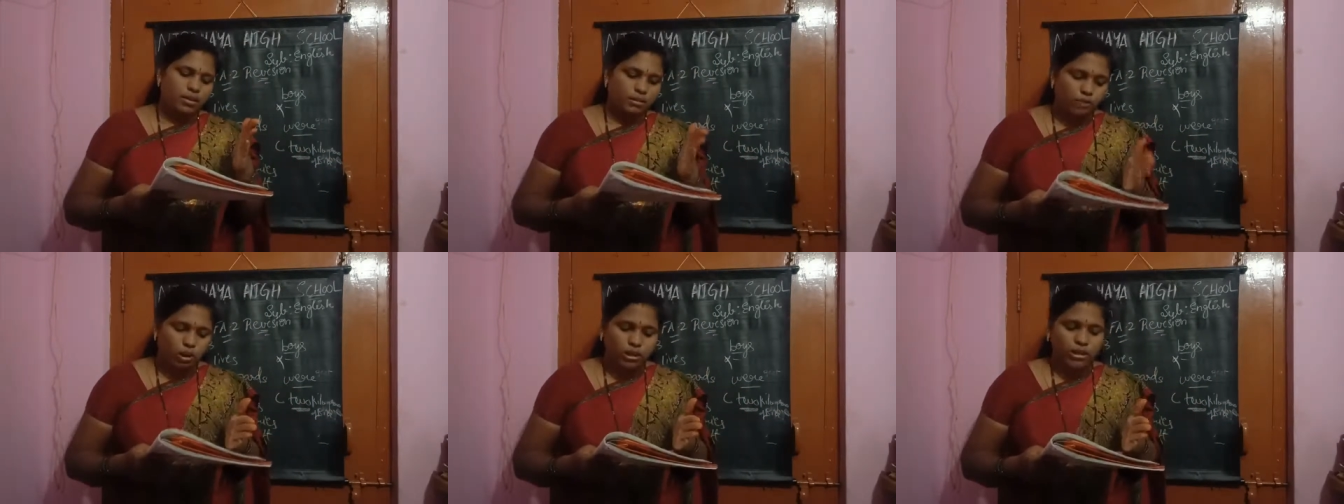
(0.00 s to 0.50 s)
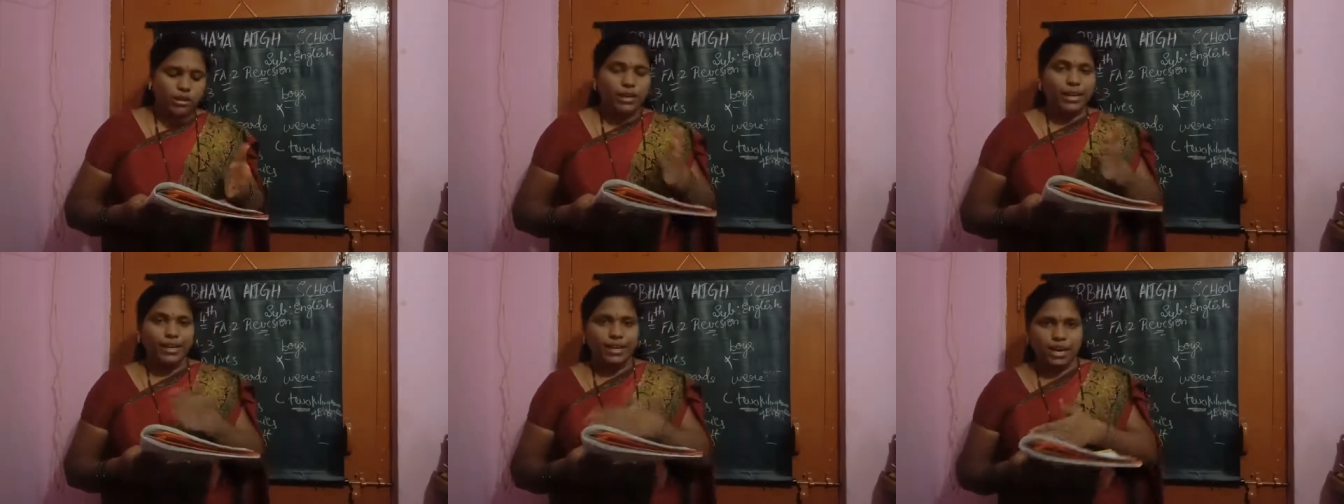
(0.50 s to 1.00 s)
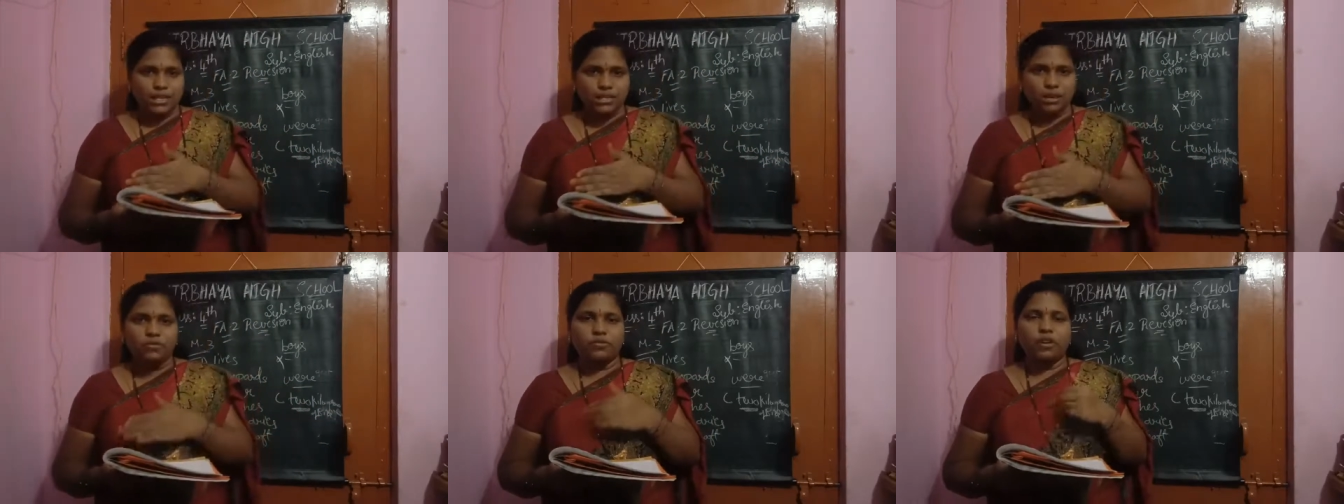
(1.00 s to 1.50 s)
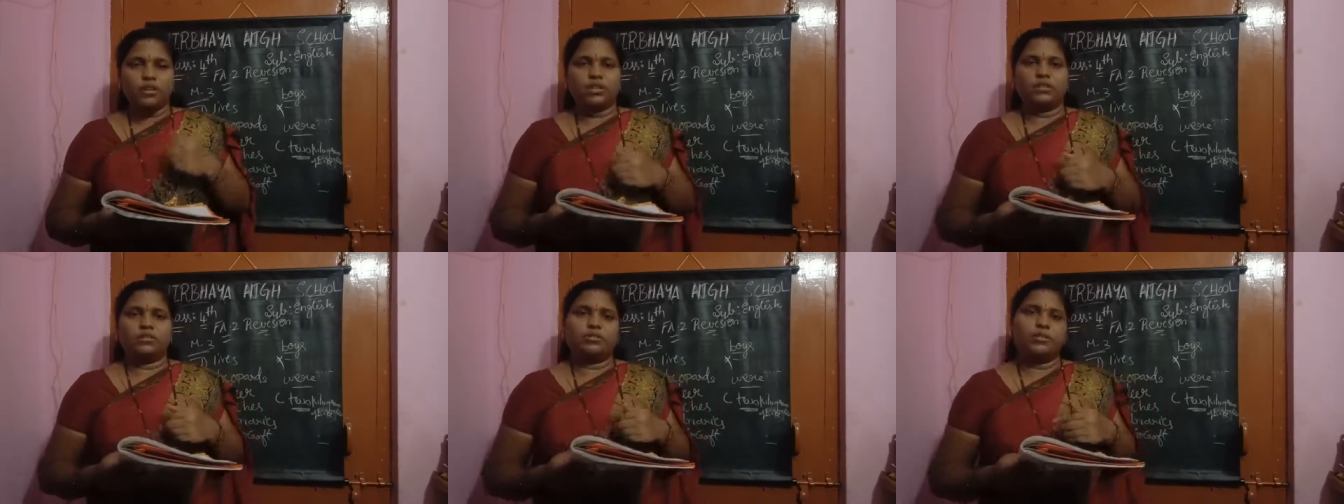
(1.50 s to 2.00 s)
water a glass of
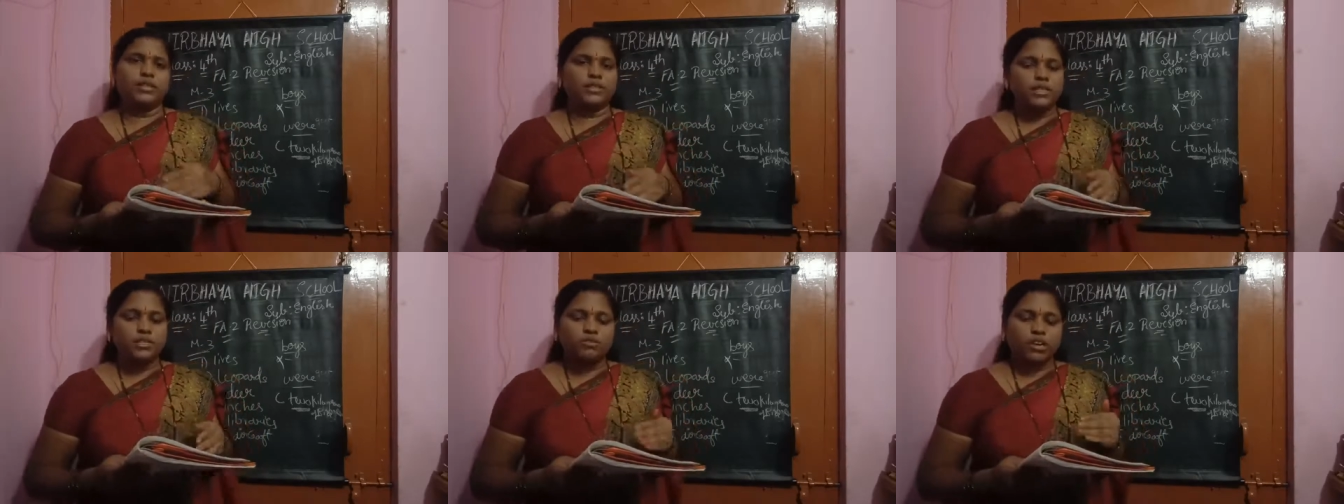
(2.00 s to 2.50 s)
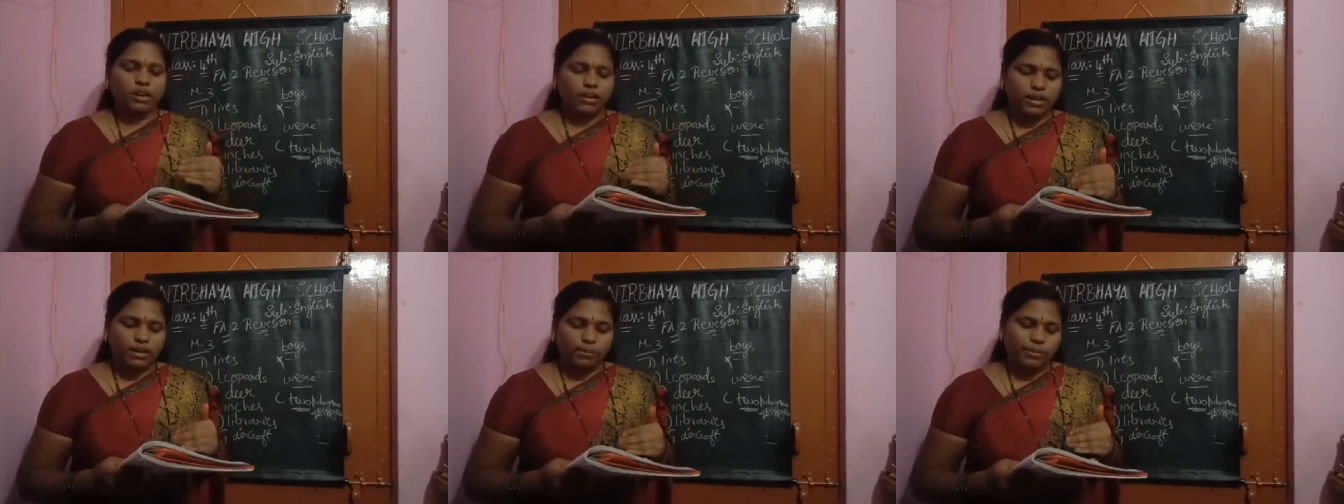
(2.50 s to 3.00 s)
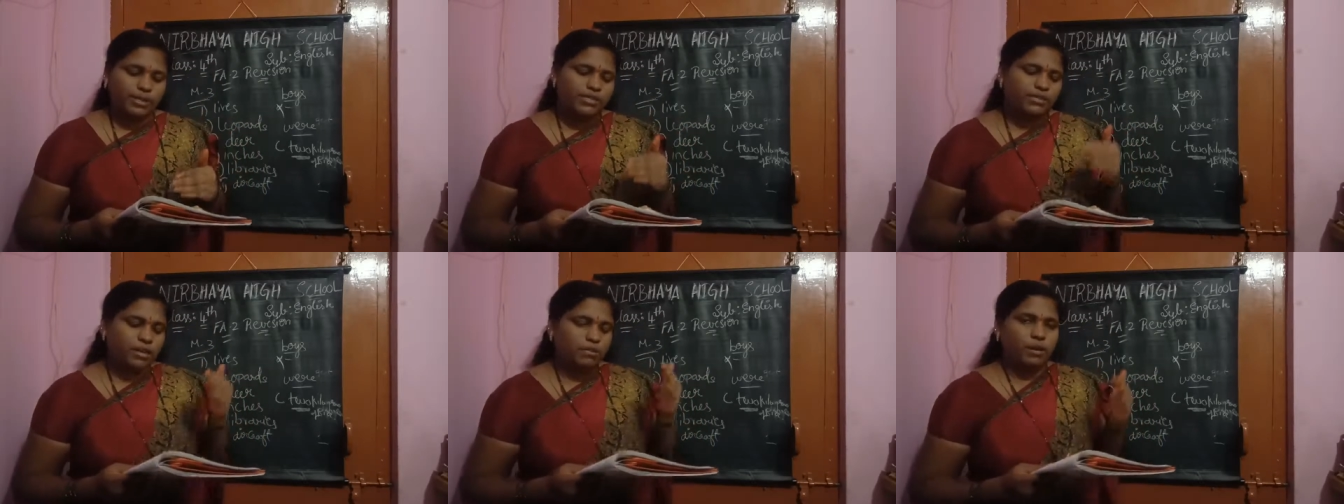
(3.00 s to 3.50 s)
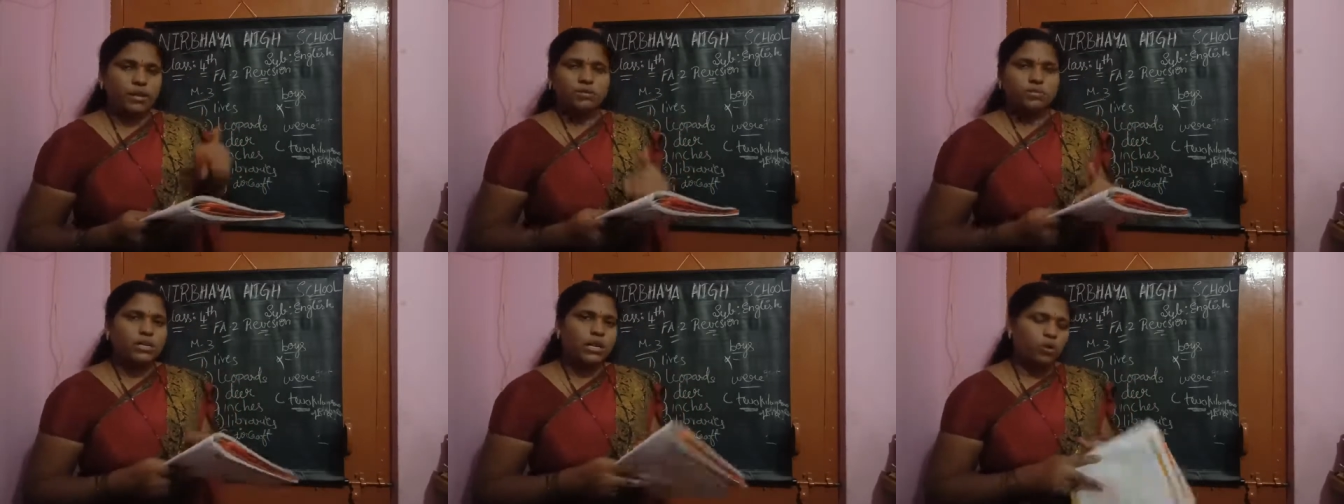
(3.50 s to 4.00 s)
water like this we are writing means it
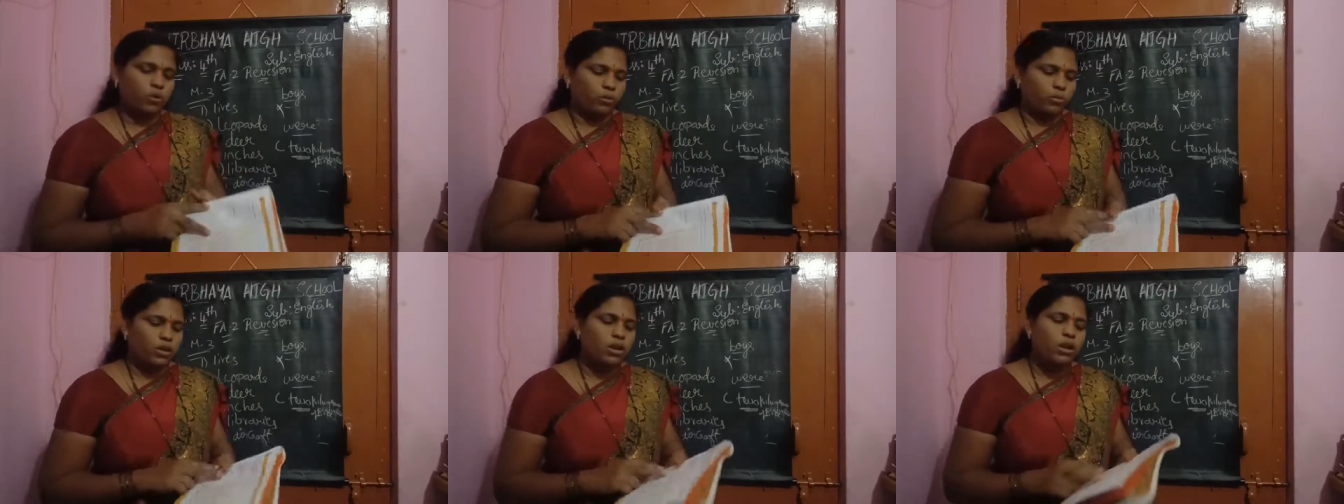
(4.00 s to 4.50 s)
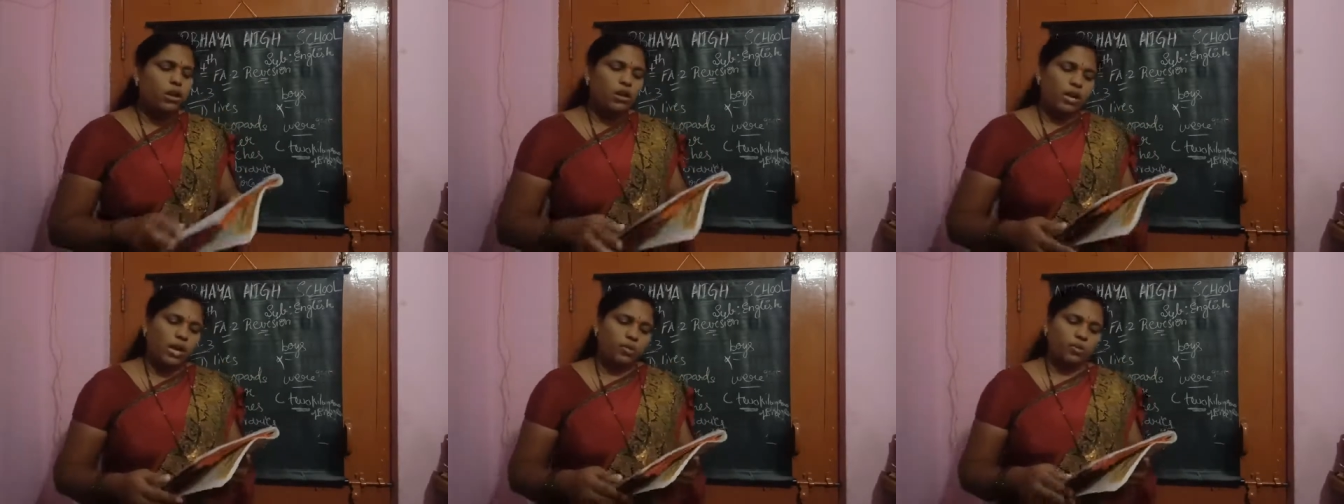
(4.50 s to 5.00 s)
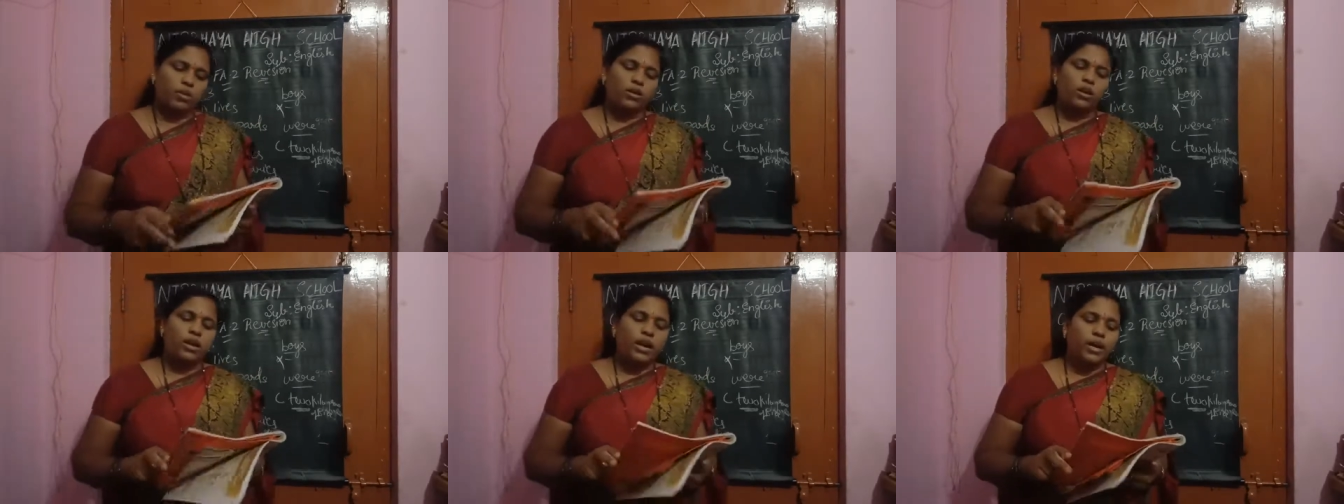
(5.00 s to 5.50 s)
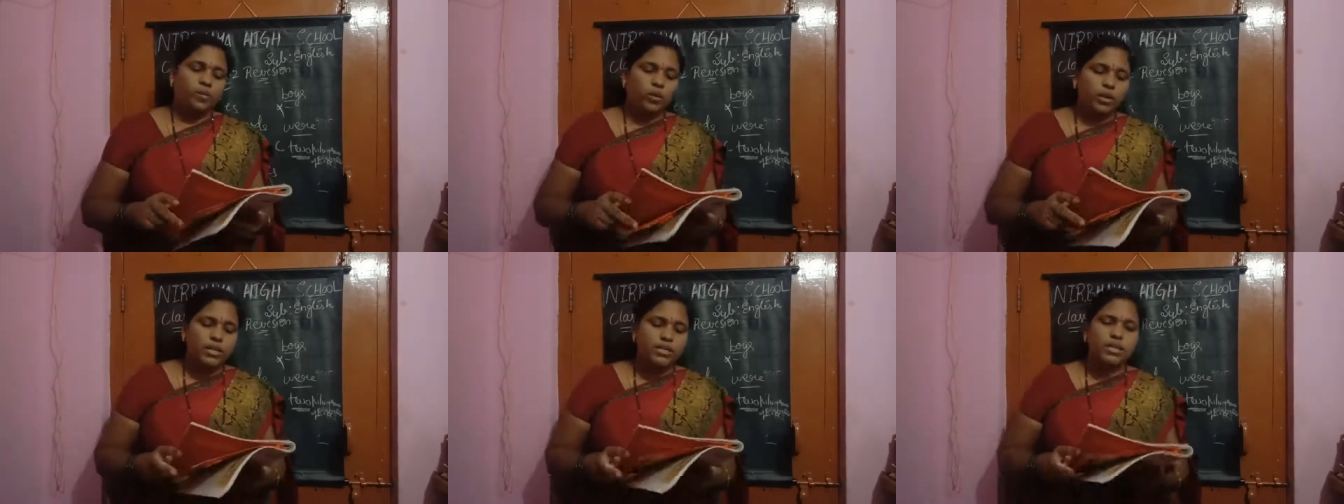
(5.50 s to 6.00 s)
becomes a countable noun and
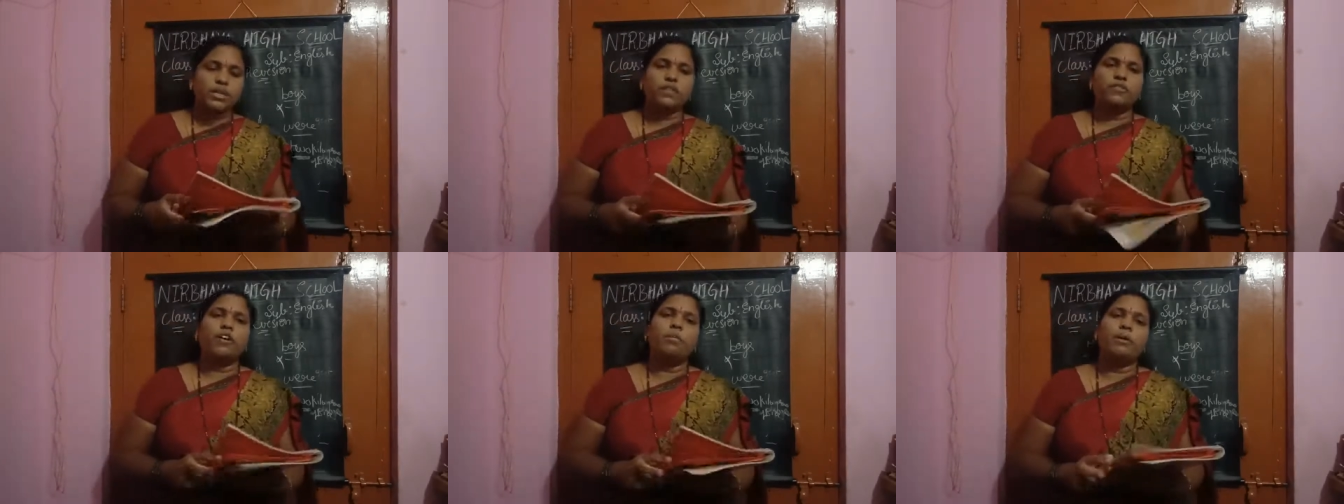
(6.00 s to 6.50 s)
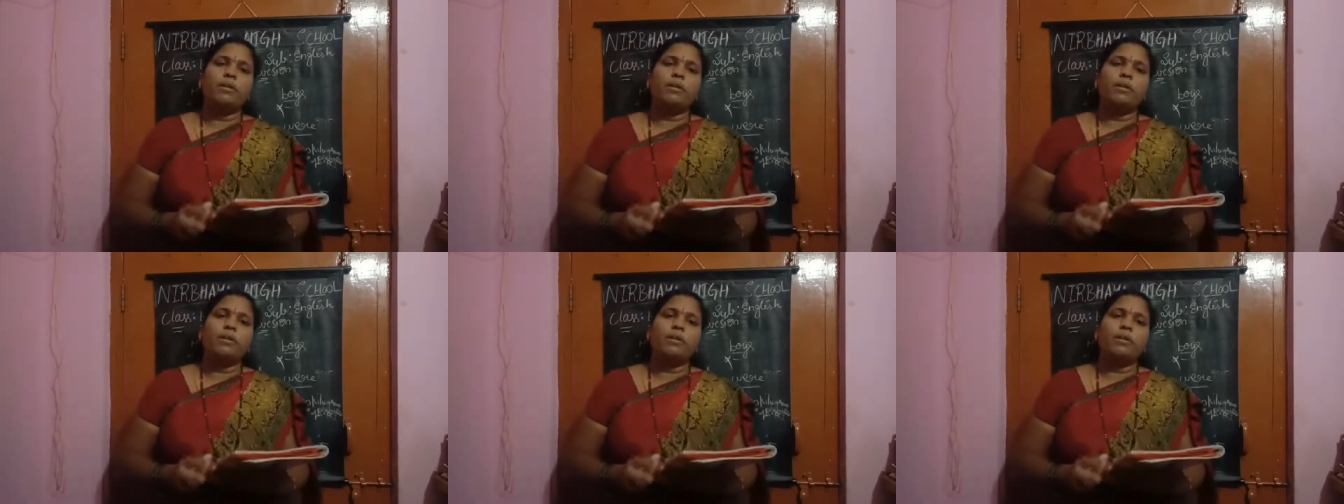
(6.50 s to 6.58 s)
what is in the formal